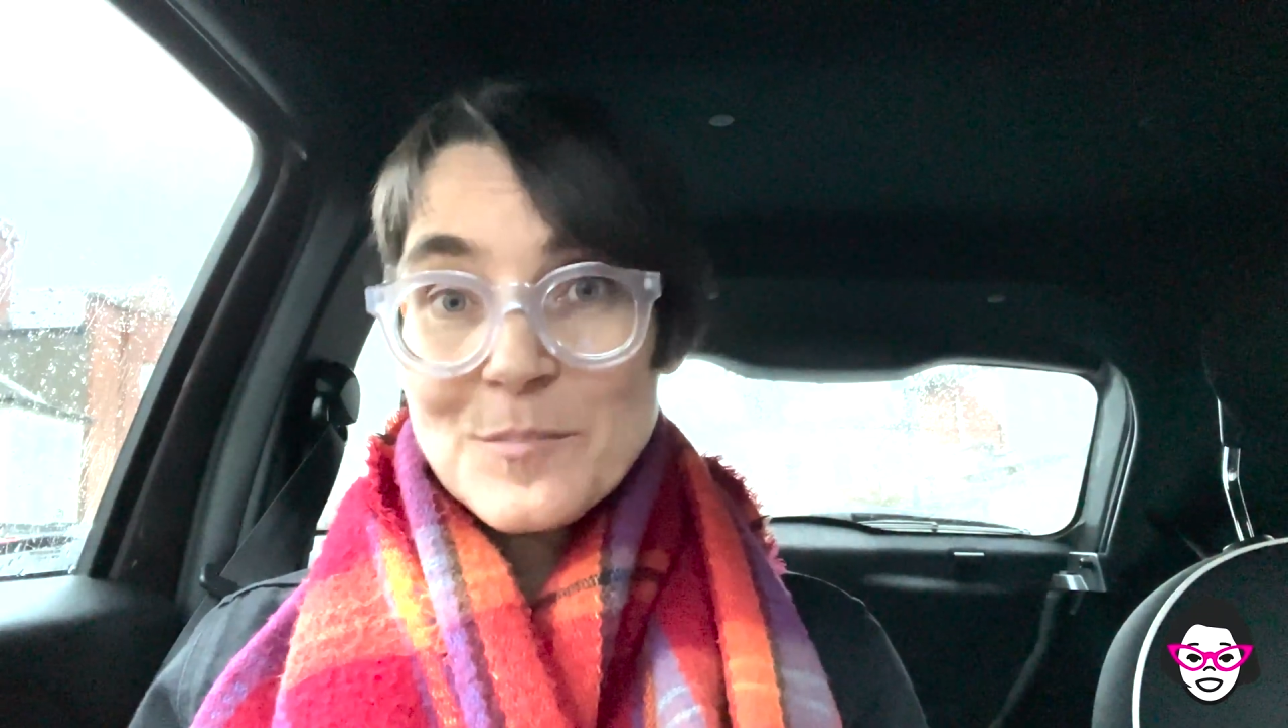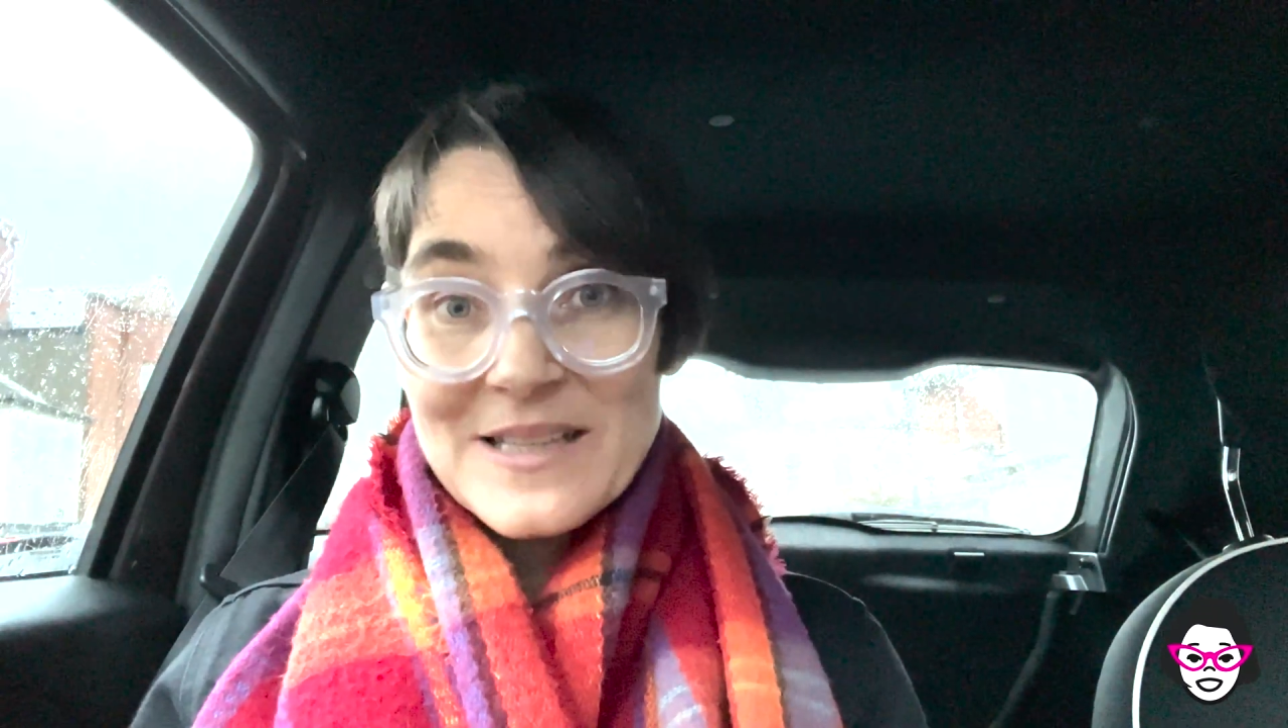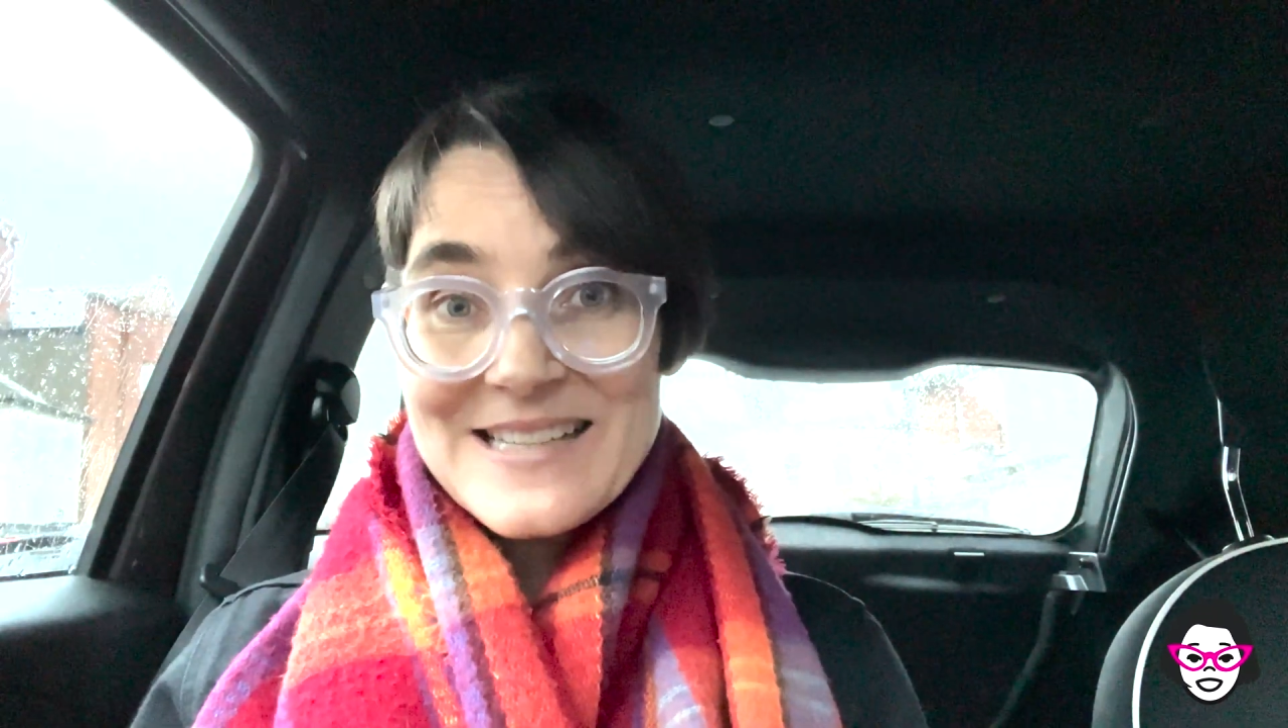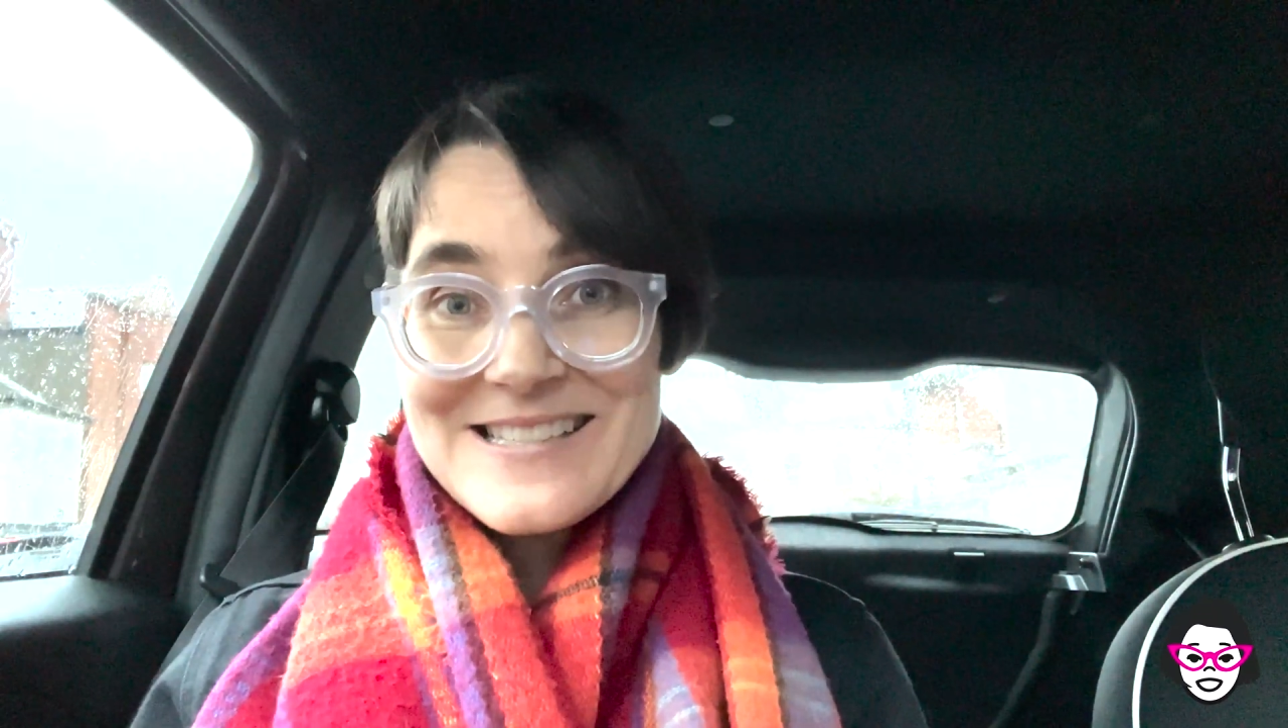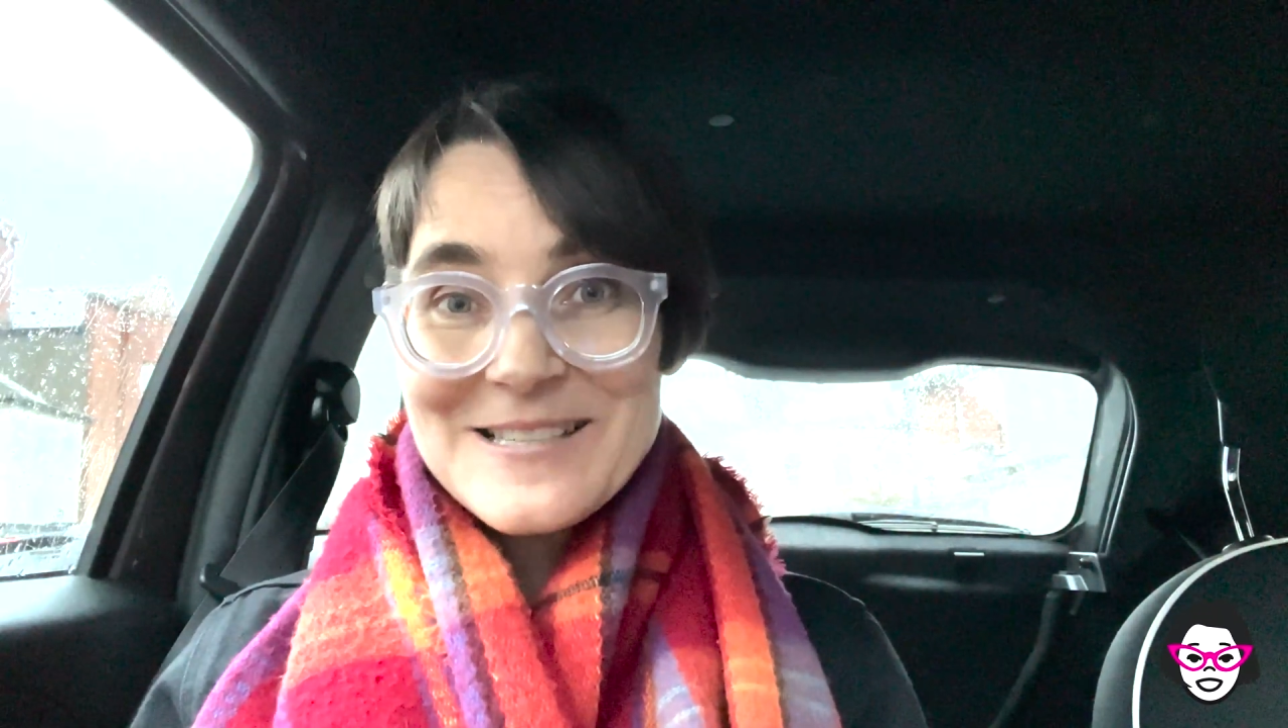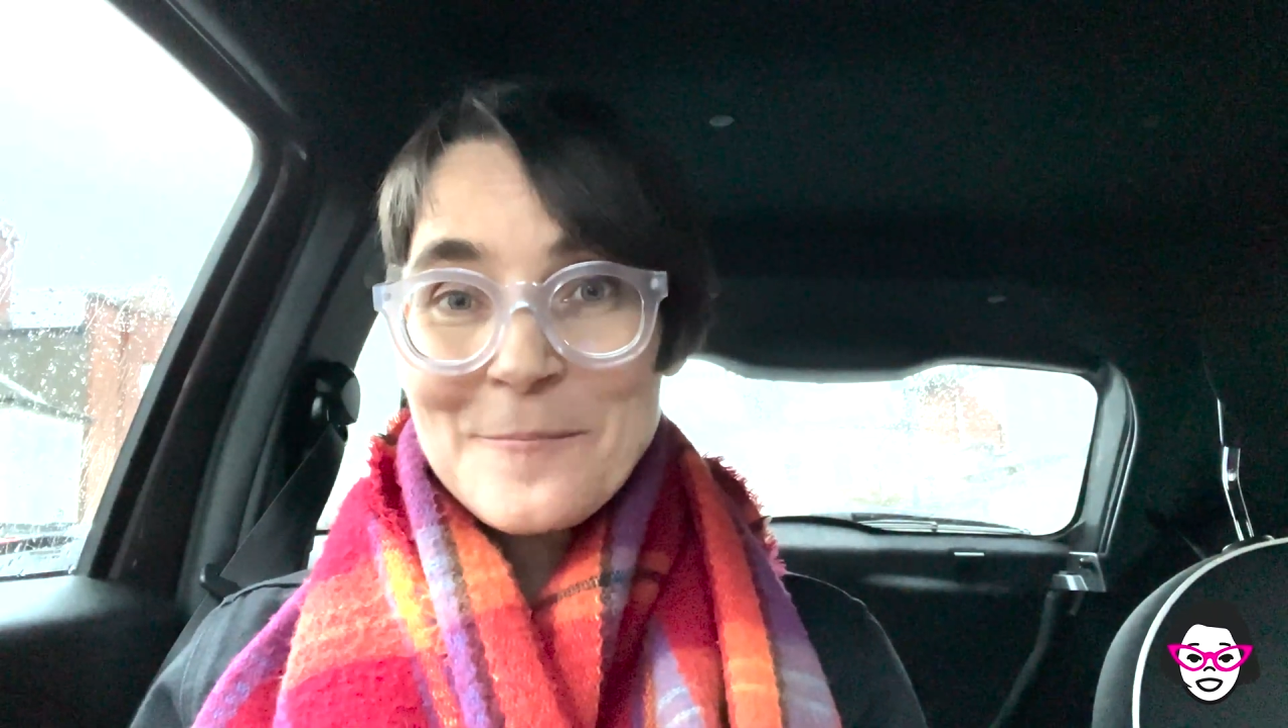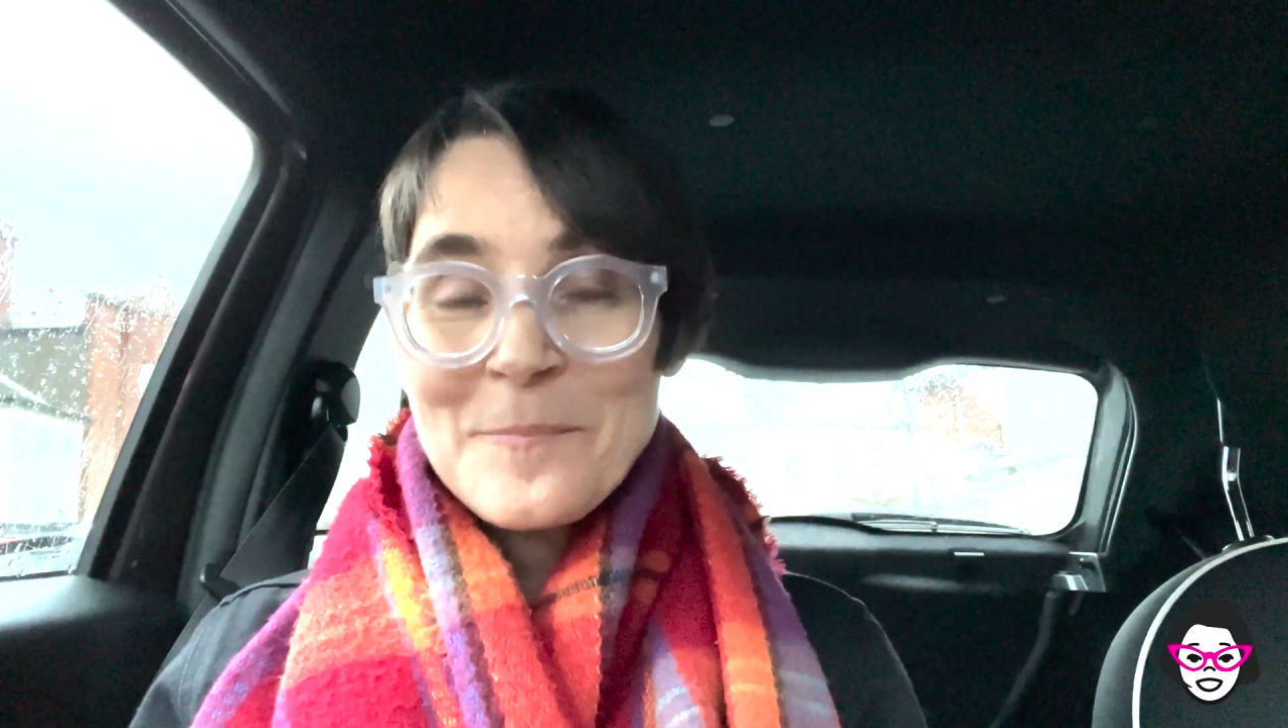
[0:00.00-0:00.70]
place,